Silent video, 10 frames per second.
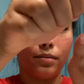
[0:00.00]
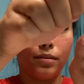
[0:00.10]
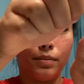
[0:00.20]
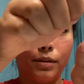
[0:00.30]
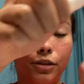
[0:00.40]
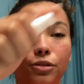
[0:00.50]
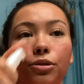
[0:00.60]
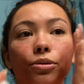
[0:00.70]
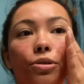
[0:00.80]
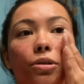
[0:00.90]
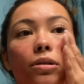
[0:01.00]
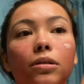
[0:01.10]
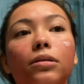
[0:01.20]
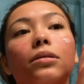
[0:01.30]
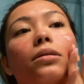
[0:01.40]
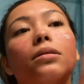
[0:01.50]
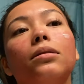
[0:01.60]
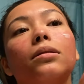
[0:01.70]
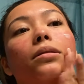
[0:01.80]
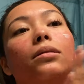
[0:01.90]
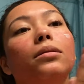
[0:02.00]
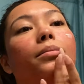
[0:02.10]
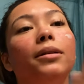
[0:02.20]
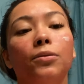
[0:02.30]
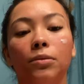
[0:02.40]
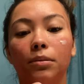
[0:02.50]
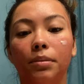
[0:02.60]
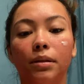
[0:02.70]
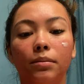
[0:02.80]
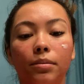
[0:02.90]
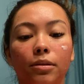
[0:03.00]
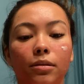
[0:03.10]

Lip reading: I'm not too sure about one pump.